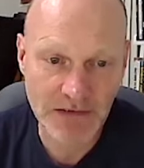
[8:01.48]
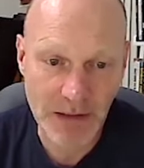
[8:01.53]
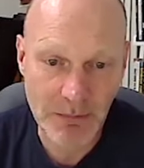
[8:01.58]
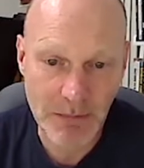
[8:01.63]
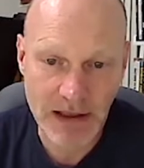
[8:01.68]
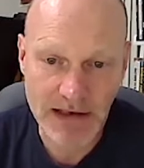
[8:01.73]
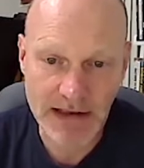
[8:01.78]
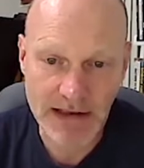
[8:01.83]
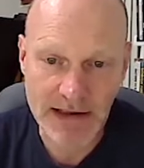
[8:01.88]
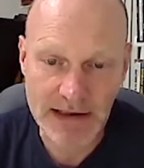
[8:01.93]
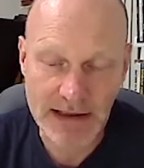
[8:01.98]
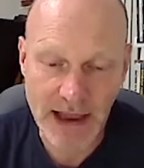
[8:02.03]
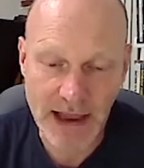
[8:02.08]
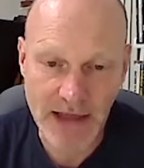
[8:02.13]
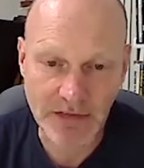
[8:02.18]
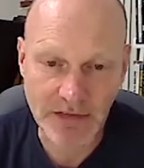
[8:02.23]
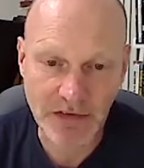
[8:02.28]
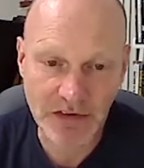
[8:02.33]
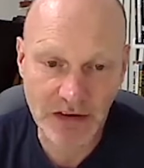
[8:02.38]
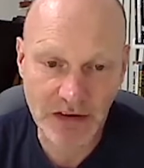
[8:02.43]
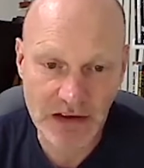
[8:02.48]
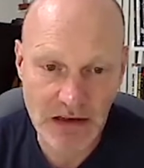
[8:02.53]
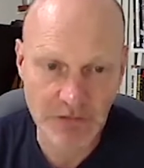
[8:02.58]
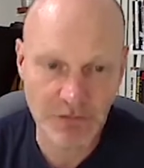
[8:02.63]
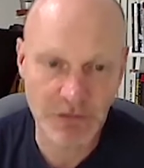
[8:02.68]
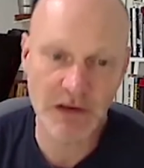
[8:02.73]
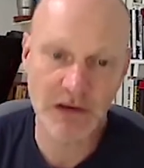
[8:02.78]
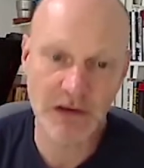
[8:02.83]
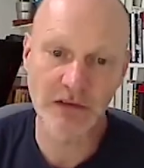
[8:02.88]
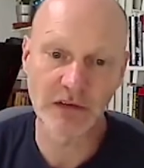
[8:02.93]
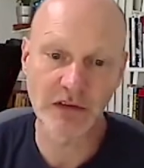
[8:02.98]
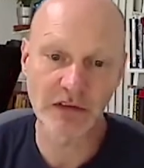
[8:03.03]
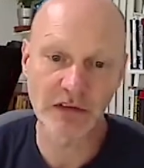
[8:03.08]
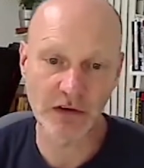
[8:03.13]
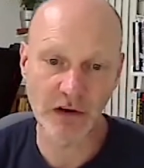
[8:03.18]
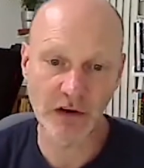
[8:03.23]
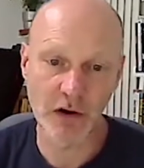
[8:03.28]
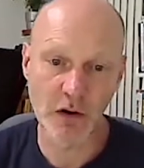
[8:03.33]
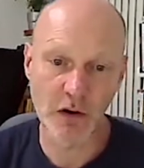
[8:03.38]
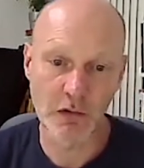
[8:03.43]
MLE and the
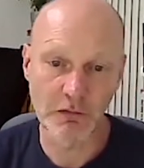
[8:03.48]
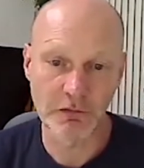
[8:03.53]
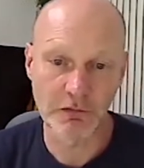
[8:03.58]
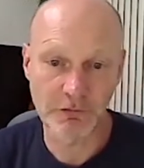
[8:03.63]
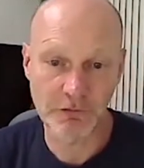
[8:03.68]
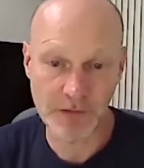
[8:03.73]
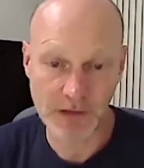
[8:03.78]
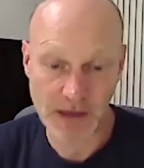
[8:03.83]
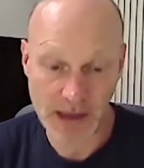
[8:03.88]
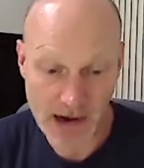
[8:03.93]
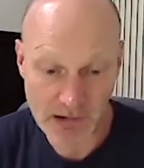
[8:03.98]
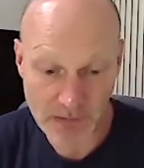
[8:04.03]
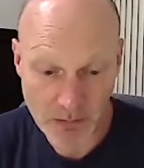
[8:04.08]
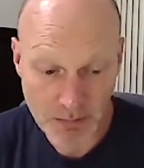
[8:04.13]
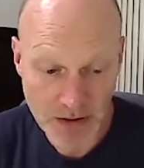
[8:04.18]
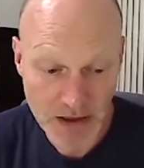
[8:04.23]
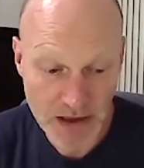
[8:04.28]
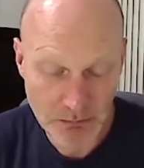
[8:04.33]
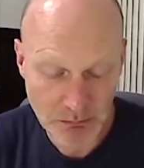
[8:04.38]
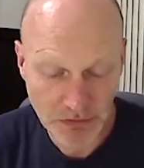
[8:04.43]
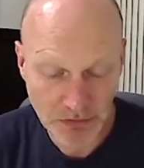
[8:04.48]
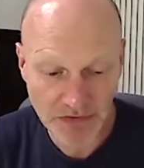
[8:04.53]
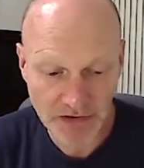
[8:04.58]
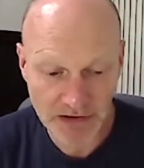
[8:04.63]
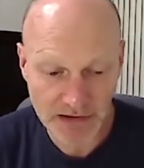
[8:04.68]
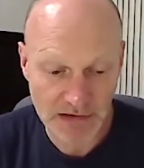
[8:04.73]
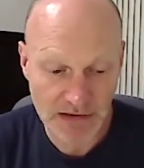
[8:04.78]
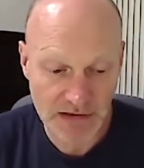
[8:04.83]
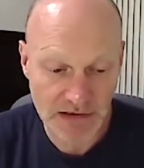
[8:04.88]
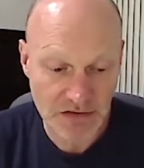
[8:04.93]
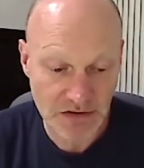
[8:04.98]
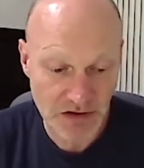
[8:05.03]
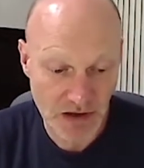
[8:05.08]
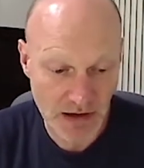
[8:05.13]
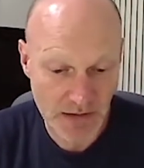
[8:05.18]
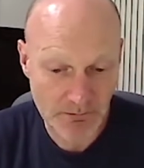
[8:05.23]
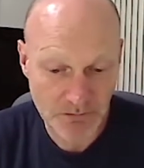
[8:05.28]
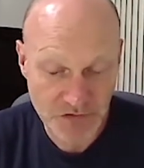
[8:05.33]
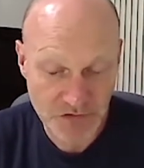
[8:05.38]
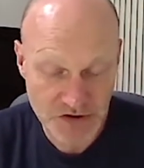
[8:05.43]
significance of Caribbean, particularly
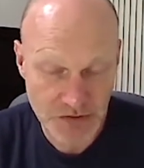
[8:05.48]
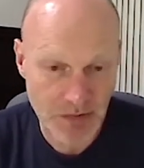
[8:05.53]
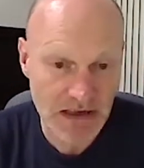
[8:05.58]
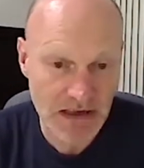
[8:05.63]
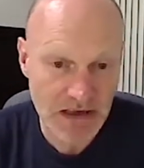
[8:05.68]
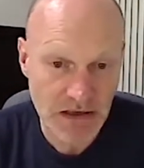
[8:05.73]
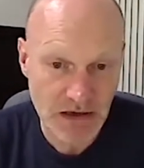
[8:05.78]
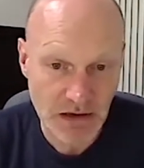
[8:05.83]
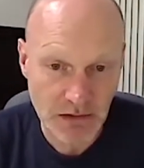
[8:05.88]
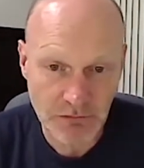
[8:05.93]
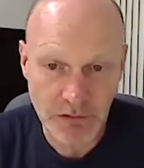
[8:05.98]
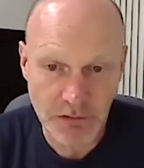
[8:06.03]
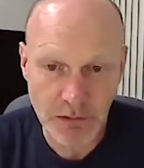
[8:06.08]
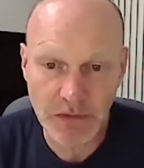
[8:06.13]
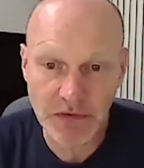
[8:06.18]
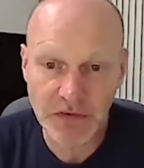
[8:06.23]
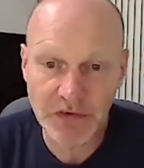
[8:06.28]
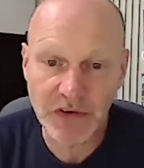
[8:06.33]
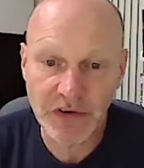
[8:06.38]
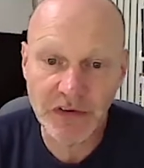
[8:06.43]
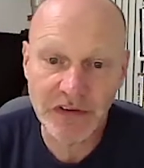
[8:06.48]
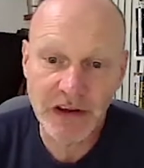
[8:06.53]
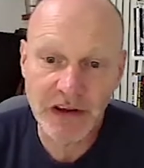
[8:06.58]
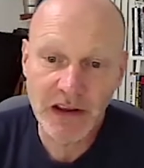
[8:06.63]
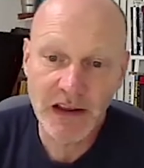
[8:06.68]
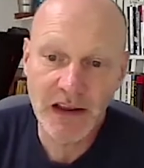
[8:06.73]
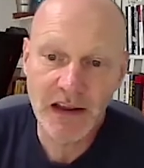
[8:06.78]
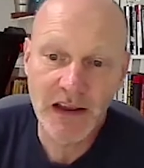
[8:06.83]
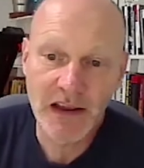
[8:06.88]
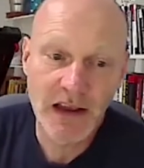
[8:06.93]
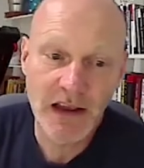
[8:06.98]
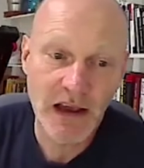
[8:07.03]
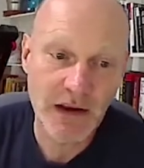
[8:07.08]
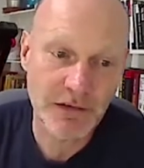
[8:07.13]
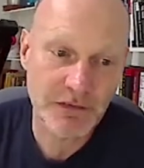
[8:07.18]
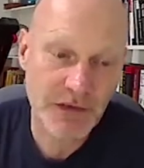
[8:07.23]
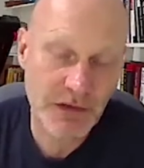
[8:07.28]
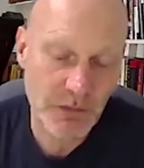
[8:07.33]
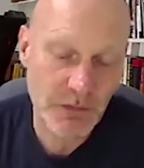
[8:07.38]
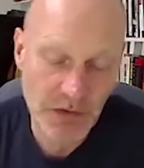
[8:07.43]
Jamaican influences. And I
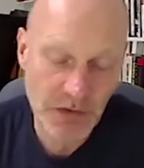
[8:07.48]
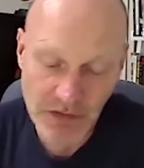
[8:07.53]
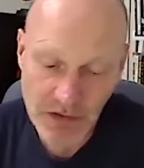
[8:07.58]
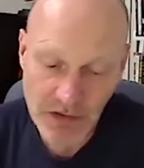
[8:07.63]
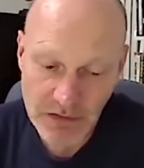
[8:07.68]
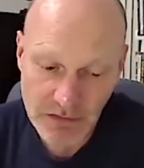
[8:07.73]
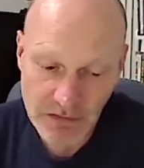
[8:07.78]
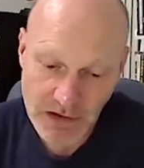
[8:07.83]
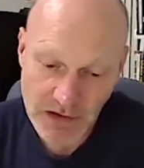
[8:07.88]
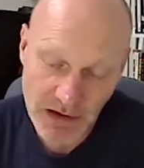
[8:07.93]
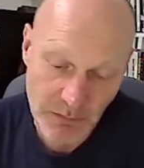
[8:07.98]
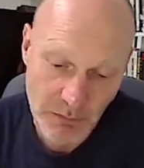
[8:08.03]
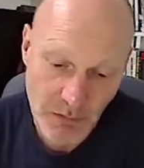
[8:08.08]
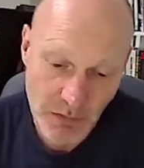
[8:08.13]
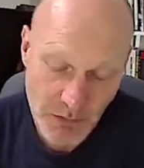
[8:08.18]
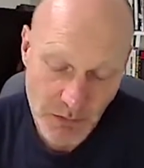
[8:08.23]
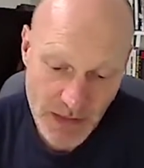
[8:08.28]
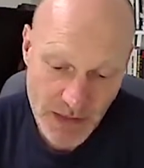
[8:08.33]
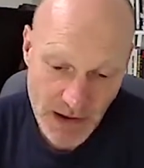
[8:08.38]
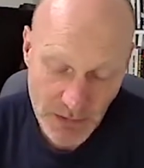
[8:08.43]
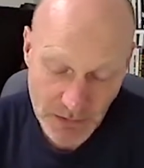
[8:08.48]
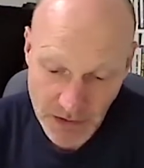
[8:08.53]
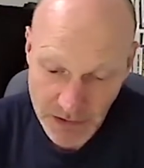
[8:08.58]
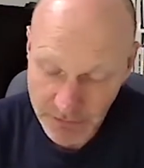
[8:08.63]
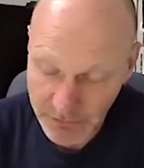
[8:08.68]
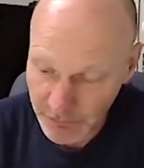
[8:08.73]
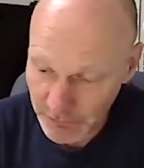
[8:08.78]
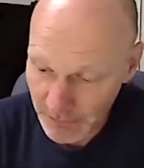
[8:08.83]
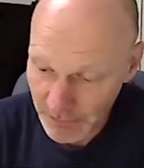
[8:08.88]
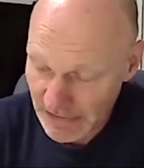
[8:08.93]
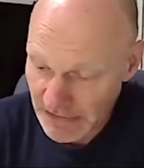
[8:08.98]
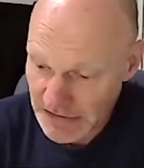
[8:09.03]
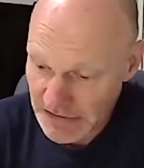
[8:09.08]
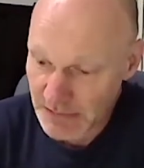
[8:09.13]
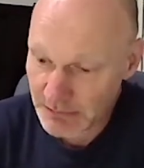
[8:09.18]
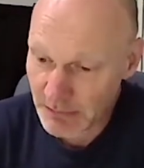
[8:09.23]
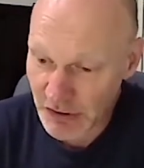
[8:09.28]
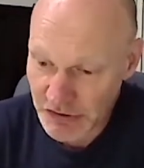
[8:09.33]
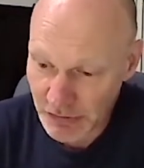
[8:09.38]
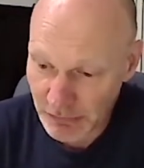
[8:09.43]
think, without kind of dwelling
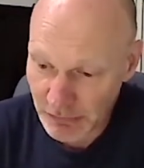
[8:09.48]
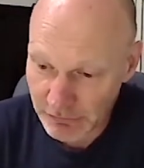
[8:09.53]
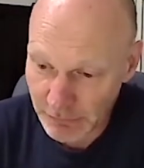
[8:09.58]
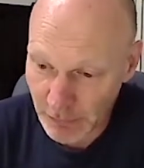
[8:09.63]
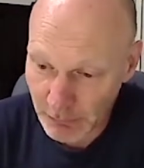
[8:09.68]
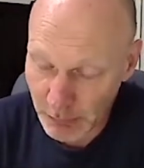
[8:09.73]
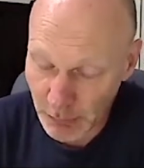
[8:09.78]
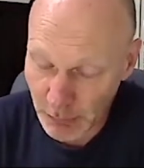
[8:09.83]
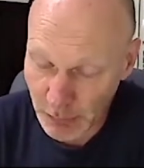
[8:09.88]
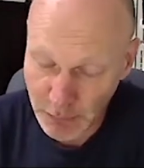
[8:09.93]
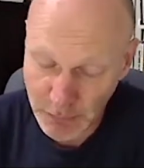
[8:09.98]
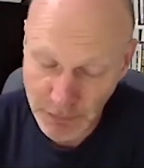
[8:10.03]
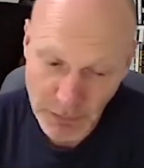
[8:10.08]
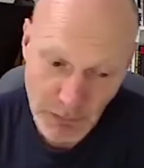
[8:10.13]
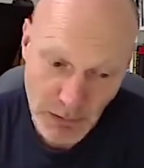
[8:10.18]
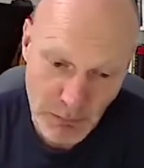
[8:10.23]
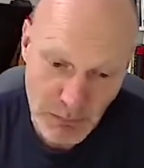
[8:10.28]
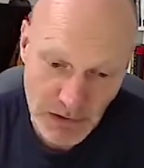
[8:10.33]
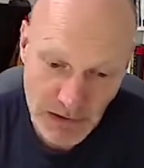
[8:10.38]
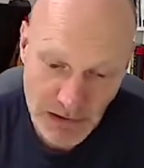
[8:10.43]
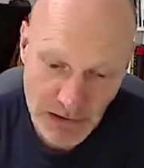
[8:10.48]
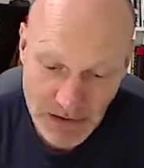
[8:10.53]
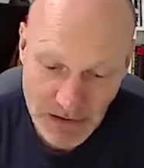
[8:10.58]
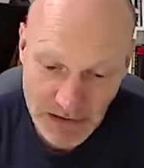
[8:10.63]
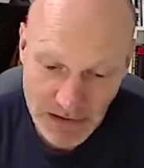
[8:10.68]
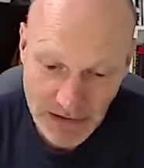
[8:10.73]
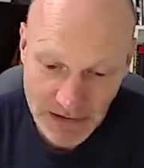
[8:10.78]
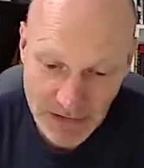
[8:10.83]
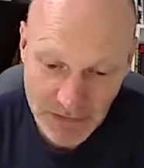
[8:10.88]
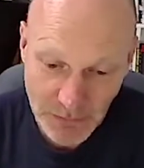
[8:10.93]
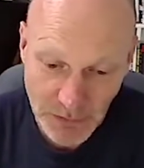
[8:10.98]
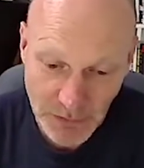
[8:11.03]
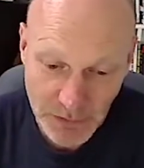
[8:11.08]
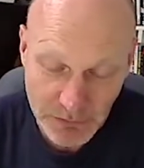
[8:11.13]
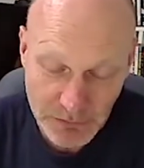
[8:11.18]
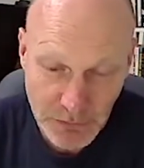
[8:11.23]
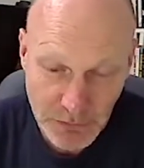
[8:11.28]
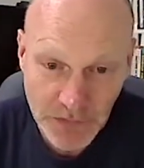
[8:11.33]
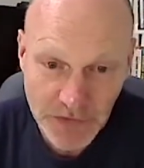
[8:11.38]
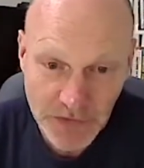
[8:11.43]
too much on football, although I will a bit later on,
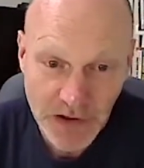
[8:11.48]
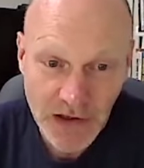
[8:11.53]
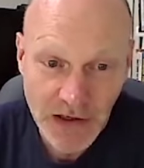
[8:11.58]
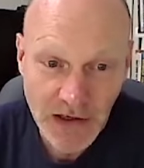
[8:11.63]
of course,